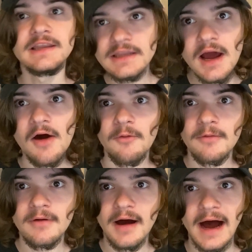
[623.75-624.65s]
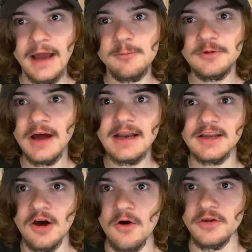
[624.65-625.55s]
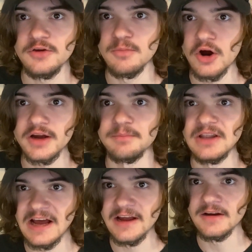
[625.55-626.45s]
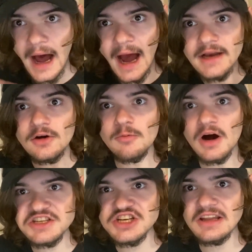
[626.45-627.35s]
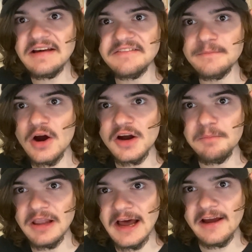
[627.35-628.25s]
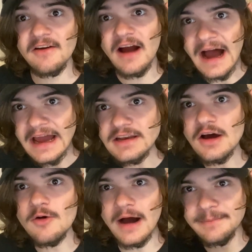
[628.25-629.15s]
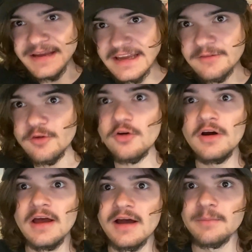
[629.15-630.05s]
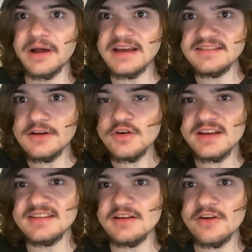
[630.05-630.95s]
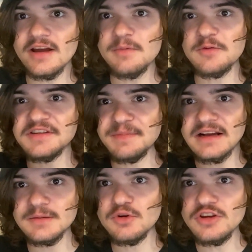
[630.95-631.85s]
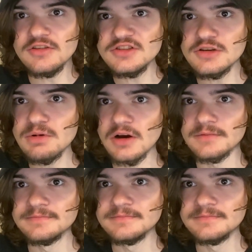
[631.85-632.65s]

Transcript: No, I will not call you Markiplier. I don't watch a lot of Markiplier. I know I'm evil, but I still consider him a respectable YouTuber.